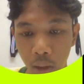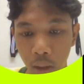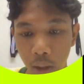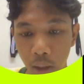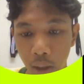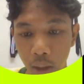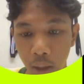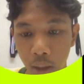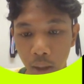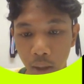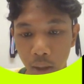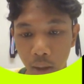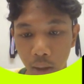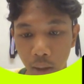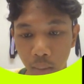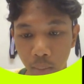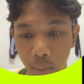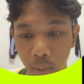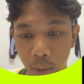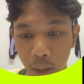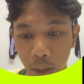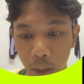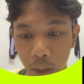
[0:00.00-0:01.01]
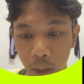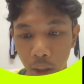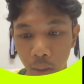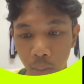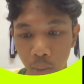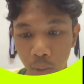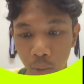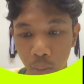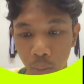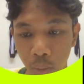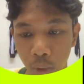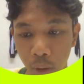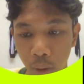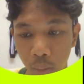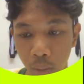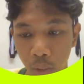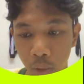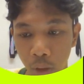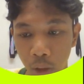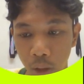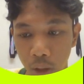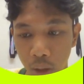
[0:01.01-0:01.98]
and applying appropriate
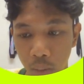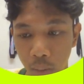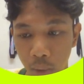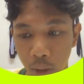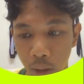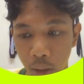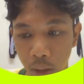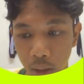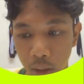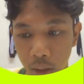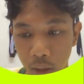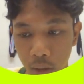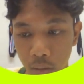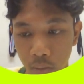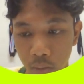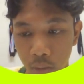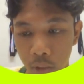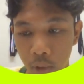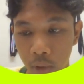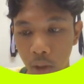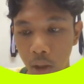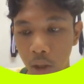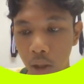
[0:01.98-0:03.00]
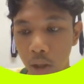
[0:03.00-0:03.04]
protection mechanisms,